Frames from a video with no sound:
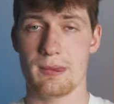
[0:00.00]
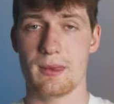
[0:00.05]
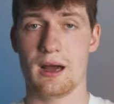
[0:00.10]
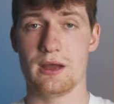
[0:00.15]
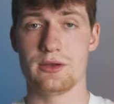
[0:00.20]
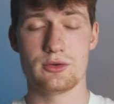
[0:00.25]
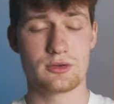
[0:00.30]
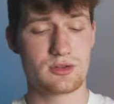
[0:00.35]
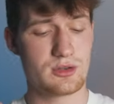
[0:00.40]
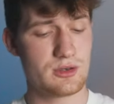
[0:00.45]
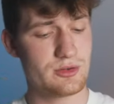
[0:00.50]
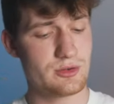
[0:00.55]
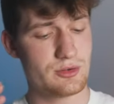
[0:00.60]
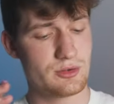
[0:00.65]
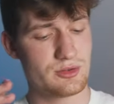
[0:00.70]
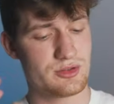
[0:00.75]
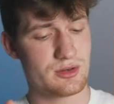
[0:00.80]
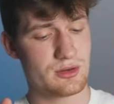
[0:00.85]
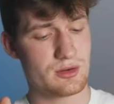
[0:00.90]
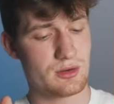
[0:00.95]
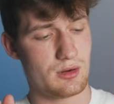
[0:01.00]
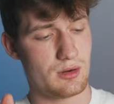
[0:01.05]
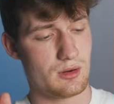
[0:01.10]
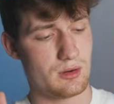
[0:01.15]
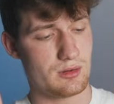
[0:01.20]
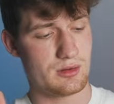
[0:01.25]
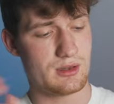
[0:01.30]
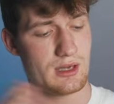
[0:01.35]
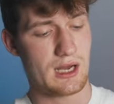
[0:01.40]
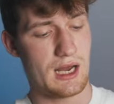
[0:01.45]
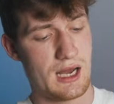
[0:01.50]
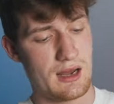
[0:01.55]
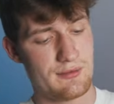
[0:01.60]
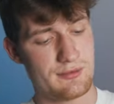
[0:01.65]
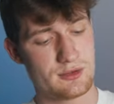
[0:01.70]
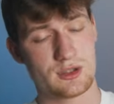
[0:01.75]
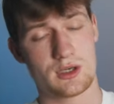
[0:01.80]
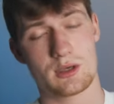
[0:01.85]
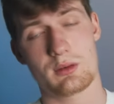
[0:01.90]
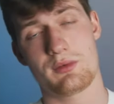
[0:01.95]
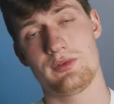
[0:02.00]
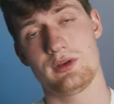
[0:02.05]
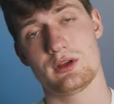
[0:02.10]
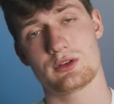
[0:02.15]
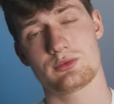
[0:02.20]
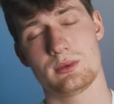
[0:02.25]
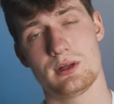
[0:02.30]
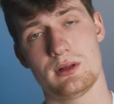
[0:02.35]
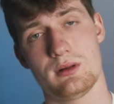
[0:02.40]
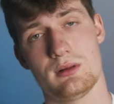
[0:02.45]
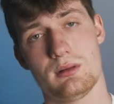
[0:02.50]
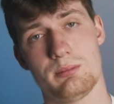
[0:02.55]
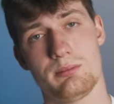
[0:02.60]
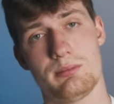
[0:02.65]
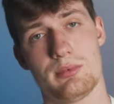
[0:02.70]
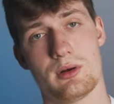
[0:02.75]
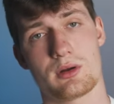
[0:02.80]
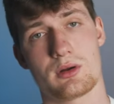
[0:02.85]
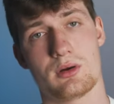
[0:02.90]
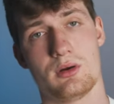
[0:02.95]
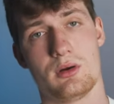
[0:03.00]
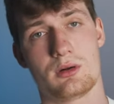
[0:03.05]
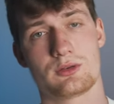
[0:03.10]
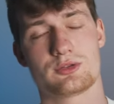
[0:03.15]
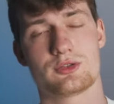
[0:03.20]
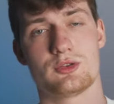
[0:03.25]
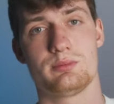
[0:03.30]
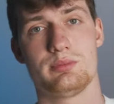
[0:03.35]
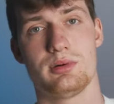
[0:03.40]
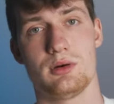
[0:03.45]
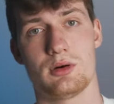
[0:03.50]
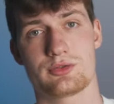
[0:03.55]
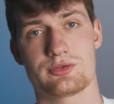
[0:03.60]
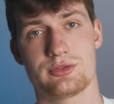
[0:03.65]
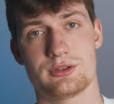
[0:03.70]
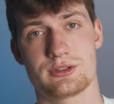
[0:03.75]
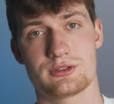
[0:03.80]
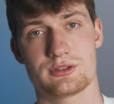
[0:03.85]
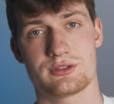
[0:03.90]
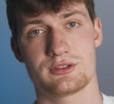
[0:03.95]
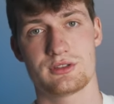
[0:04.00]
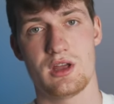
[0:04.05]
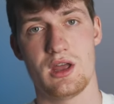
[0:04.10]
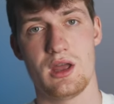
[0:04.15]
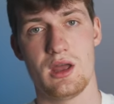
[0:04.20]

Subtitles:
I usually use it on car photography as well, but also portraits.